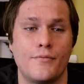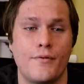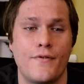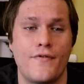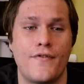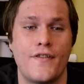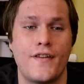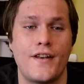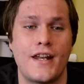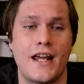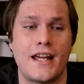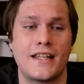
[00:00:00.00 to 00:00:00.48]

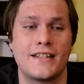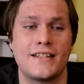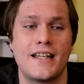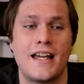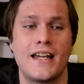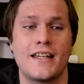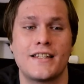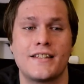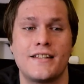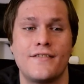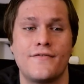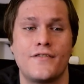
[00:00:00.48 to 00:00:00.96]
with the next
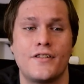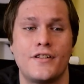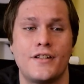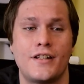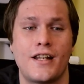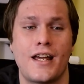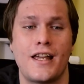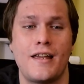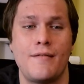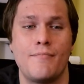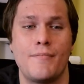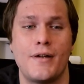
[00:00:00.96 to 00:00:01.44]
ex-dividend
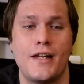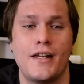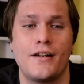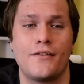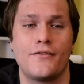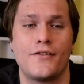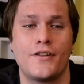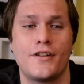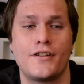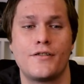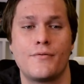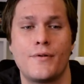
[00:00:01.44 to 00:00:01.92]
date being
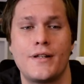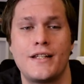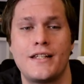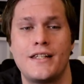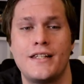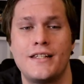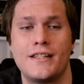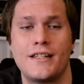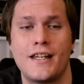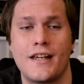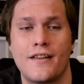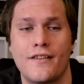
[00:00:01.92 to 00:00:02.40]
on the
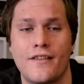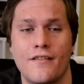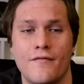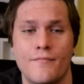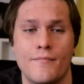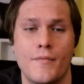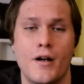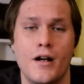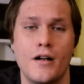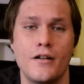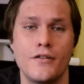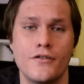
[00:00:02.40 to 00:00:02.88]
26th of
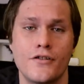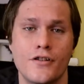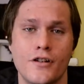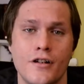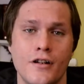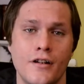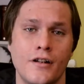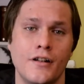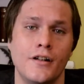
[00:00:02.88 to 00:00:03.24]
March.